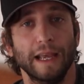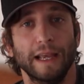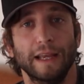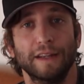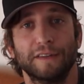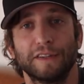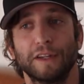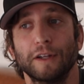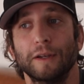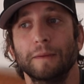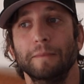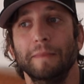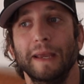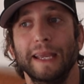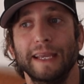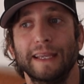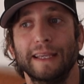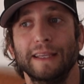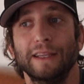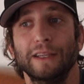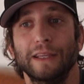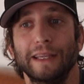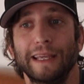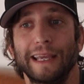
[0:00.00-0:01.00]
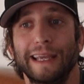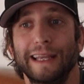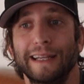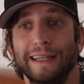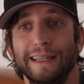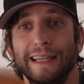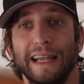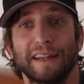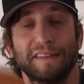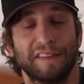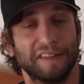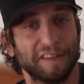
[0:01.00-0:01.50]
It's gonna make
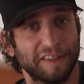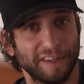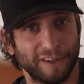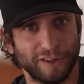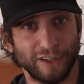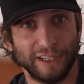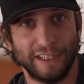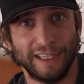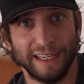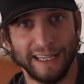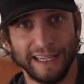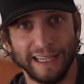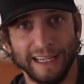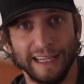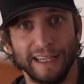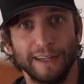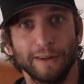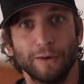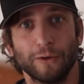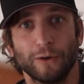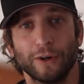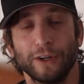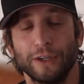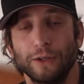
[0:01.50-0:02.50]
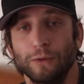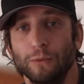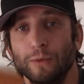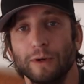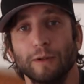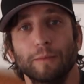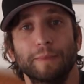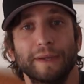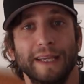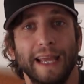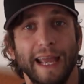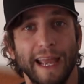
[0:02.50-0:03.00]
it necessary to eat or you
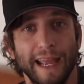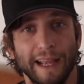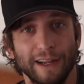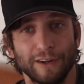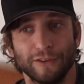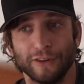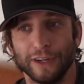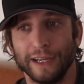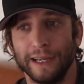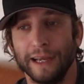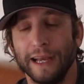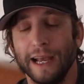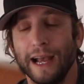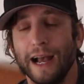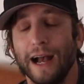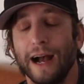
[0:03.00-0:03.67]
will be hangry.